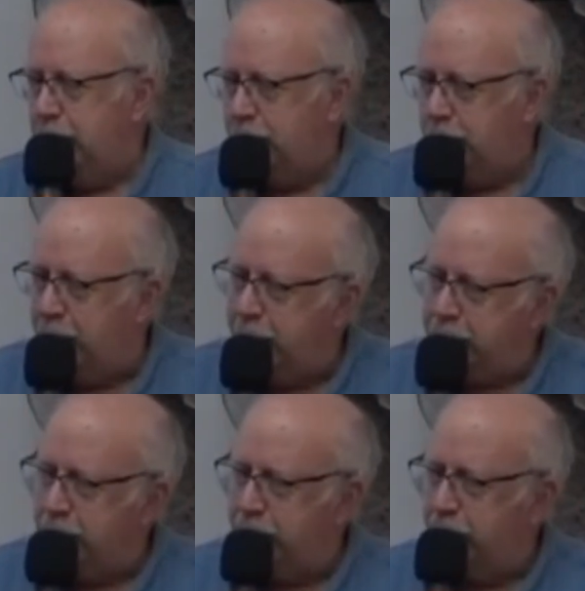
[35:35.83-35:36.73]
by
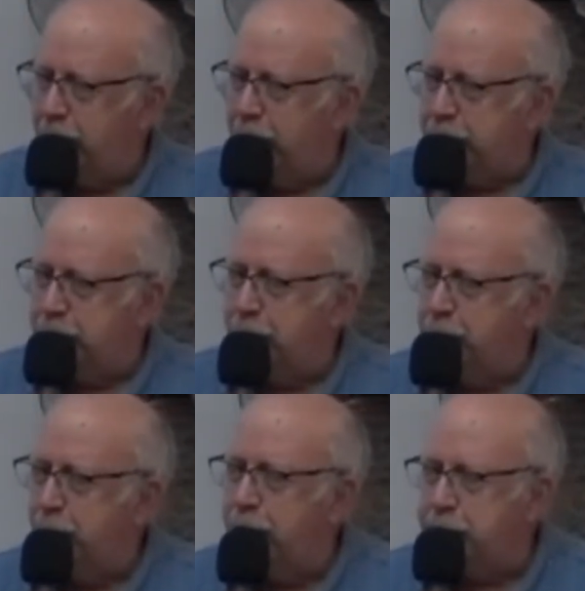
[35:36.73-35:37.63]
His
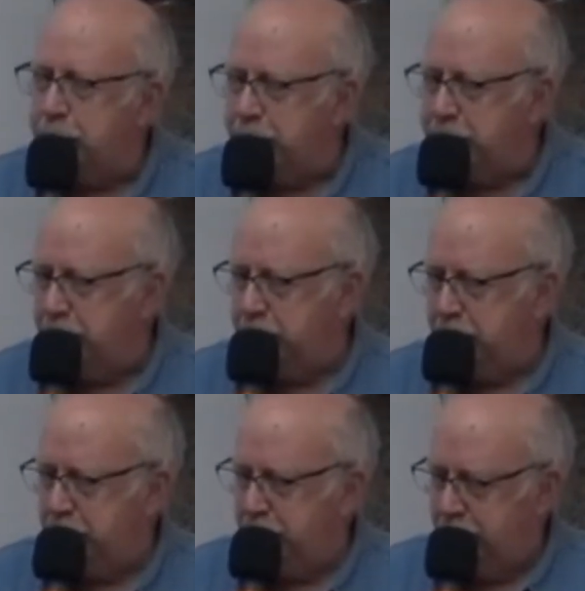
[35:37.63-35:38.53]
everlasting
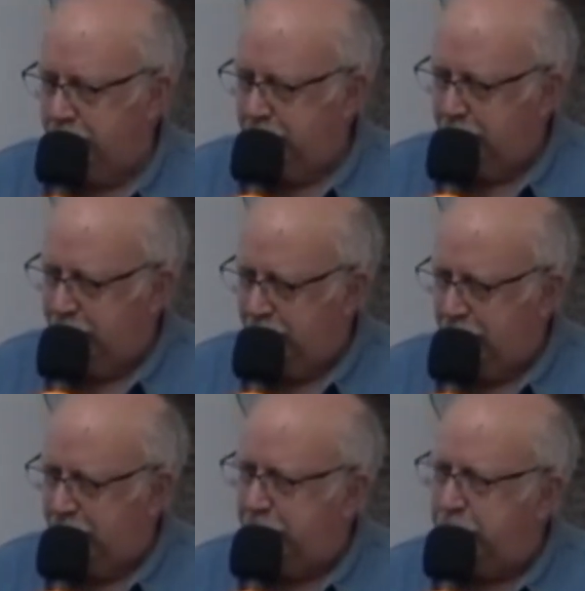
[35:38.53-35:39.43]
presence
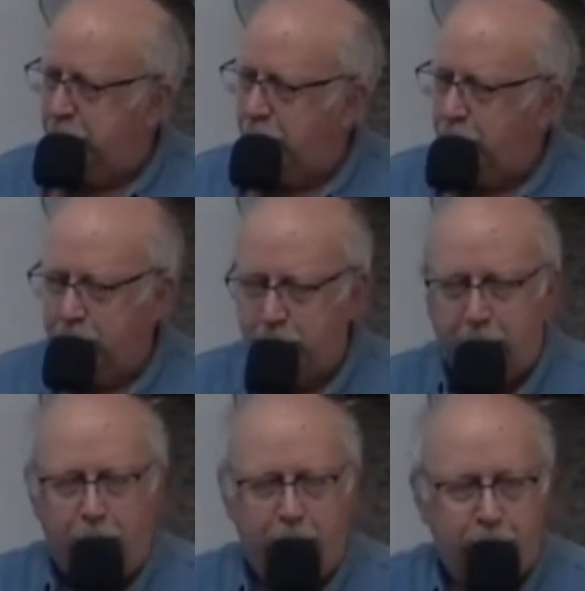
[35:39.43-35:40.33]
in your heart and
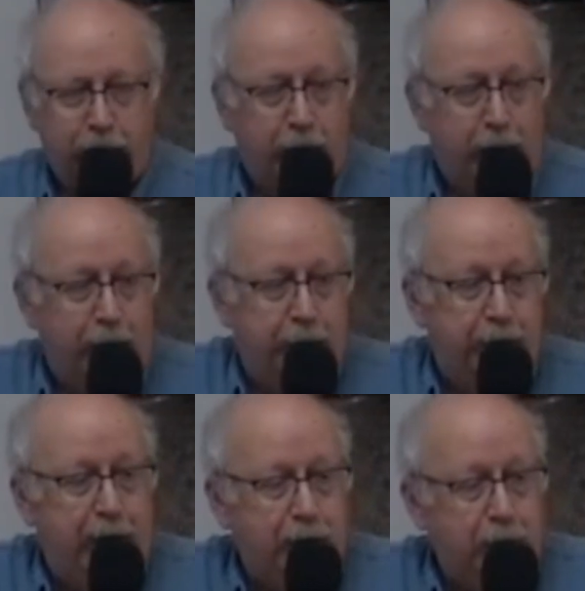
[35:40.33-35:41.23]
mind. And
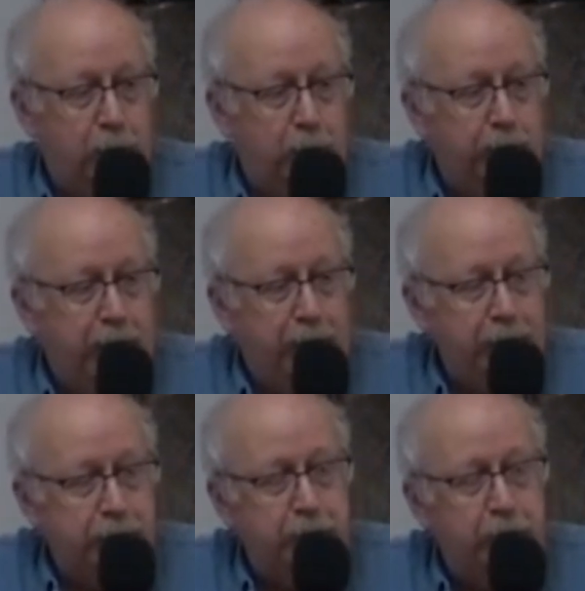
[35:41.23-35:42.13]
that, when
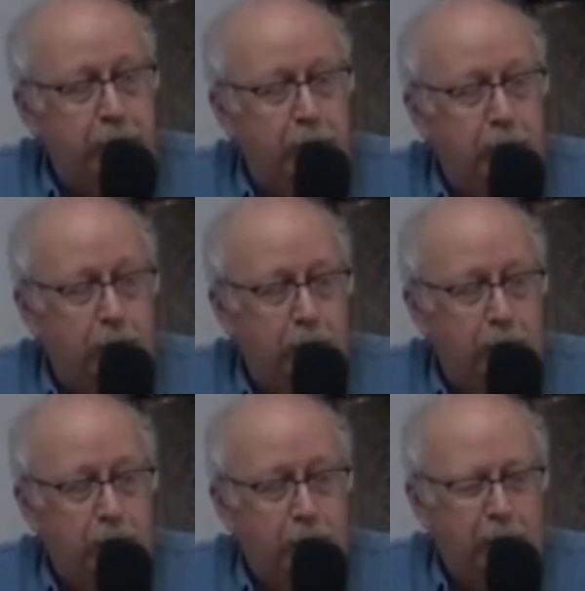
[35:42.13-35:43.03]
that is there,
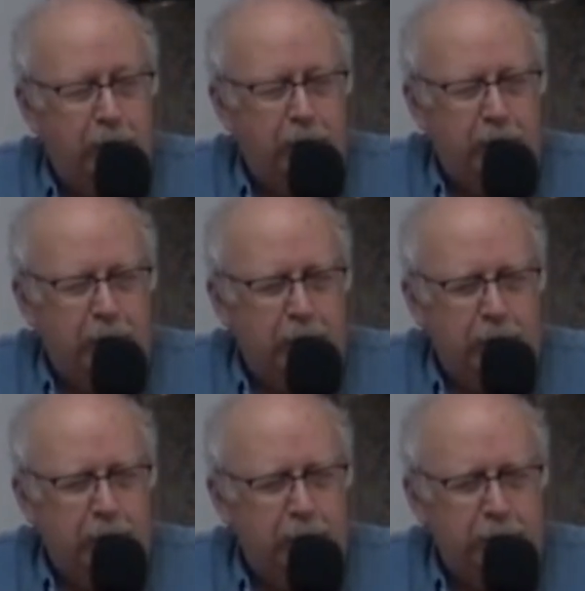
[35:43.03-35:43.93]

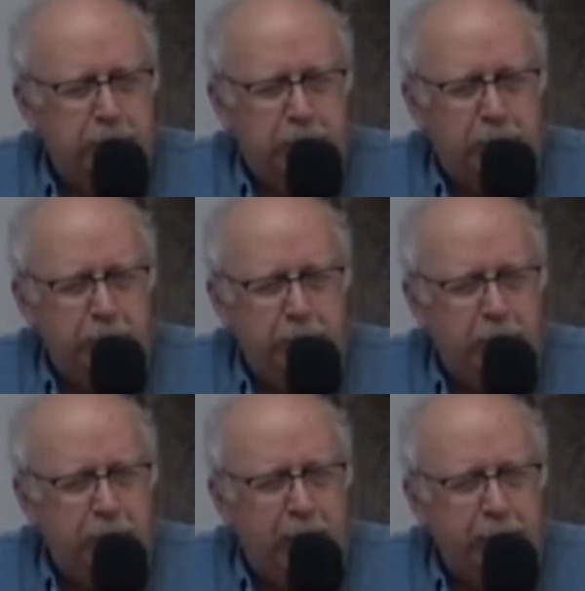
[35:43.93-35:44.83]
there's something
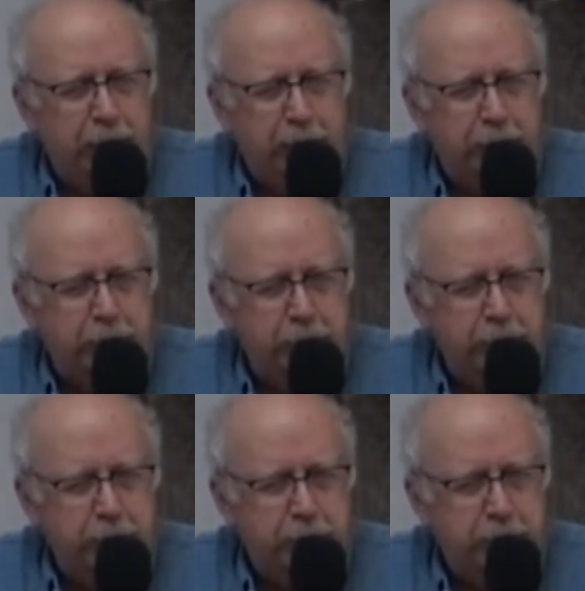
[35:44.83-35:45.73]
about that that
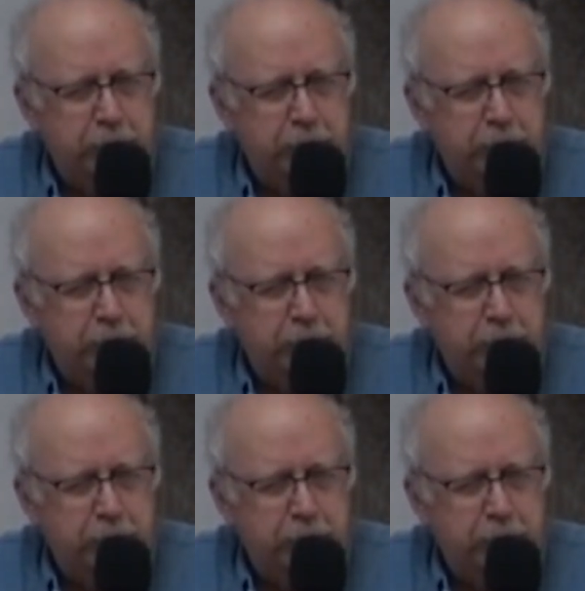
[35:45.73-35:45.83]
just